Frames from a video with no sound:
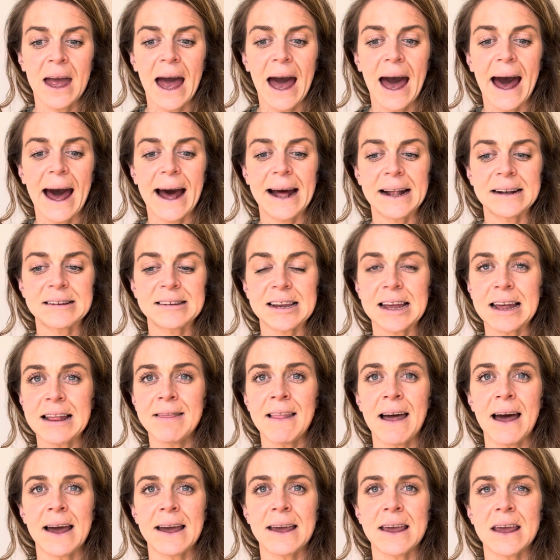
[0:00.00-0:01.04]
And in
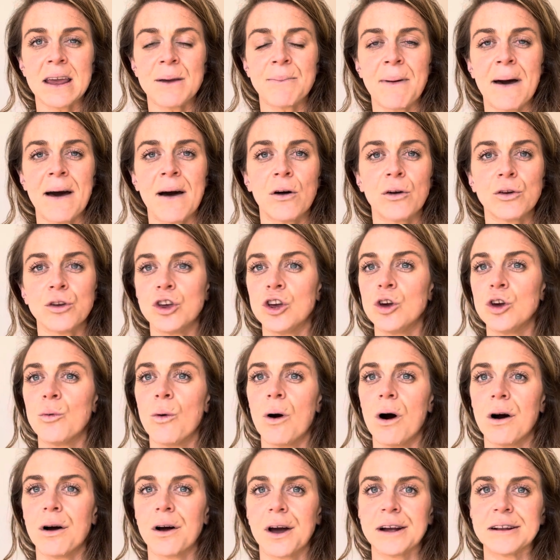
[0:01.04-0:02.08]
that email, you
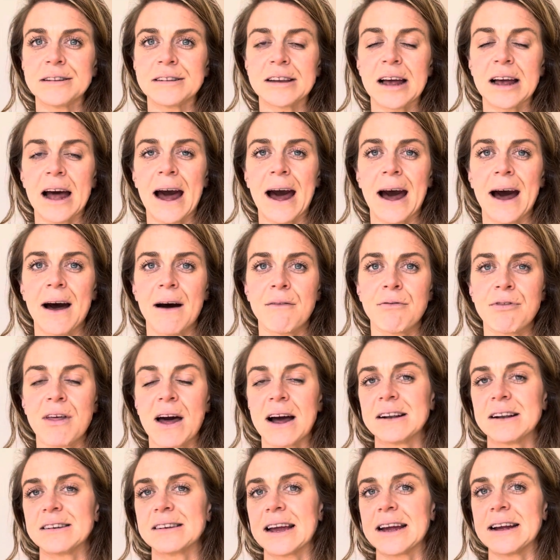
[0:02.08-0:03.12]
are going to have
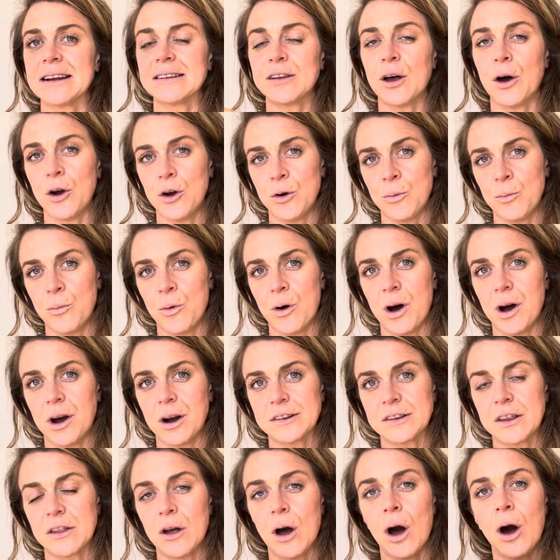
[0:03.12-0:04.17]
that day's homework.
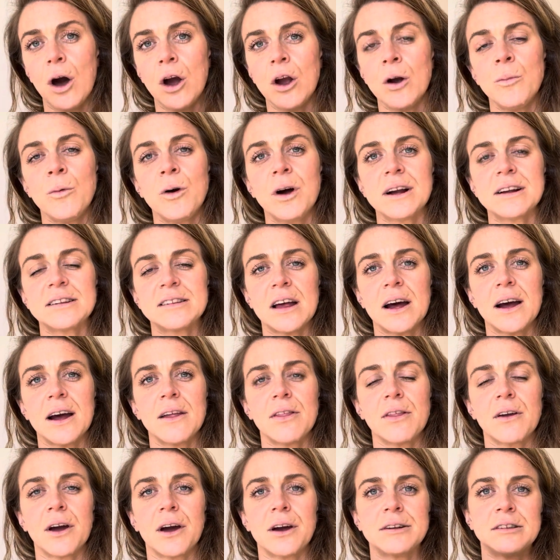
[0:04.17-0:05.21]
So the homework is
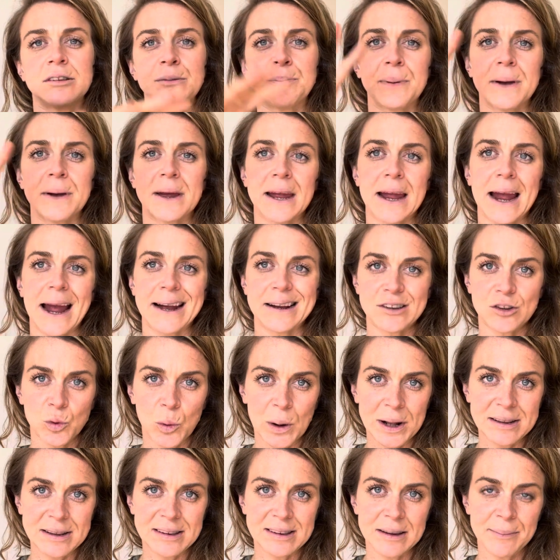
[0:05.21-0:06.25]
either going to be a
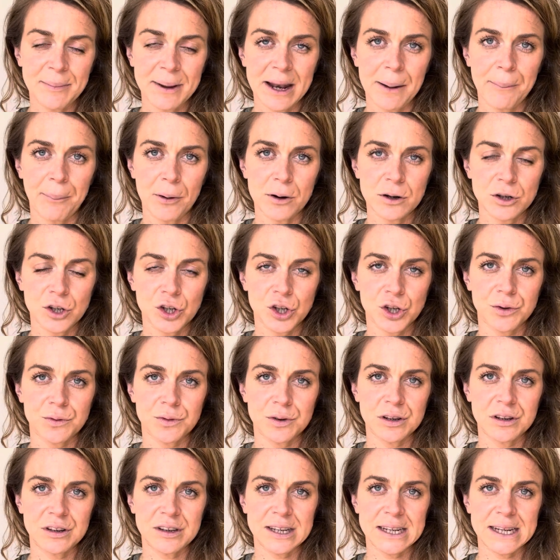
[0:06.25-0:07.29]
20-minute posture
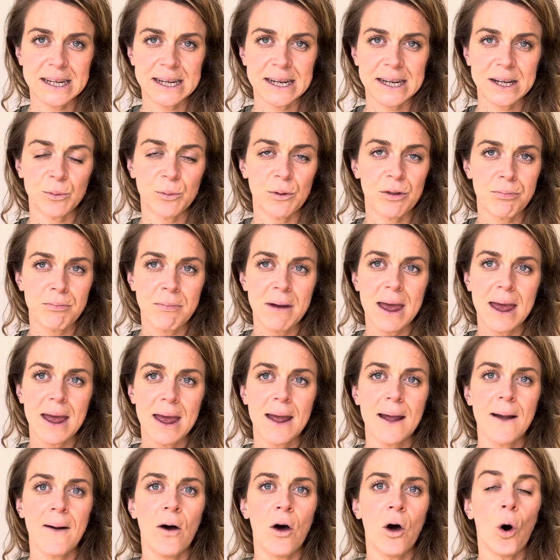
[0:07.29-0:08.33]
routine with
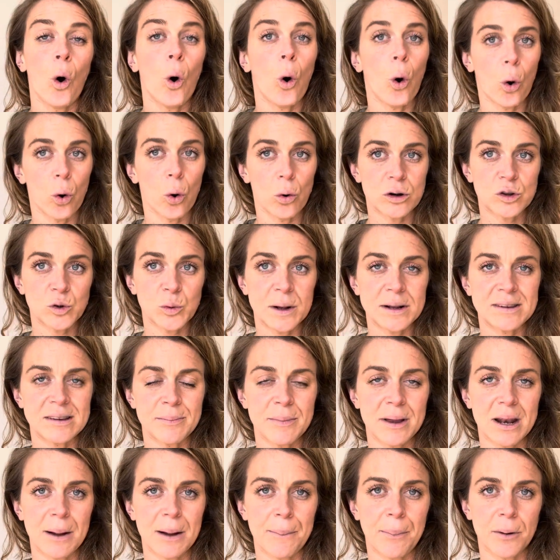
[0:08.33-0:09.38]
me, or a
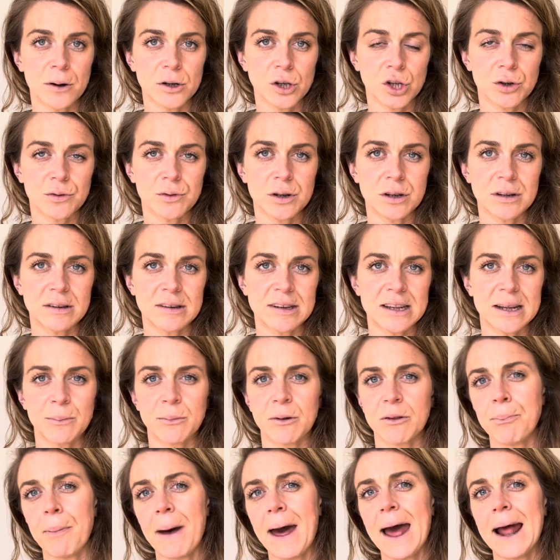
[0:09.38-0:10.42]
20-minute posture routine
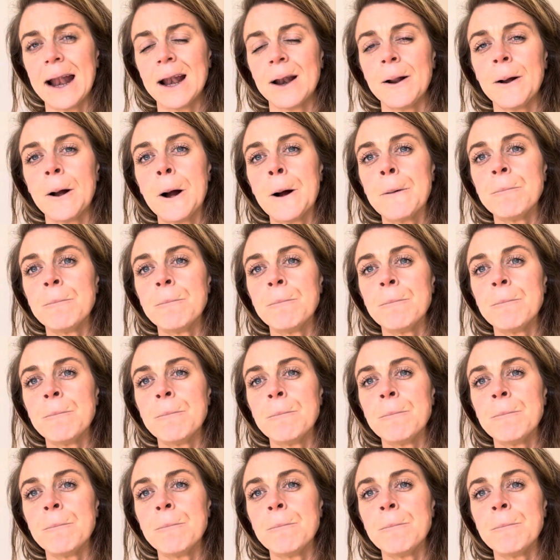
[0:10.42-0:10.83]
with Ben,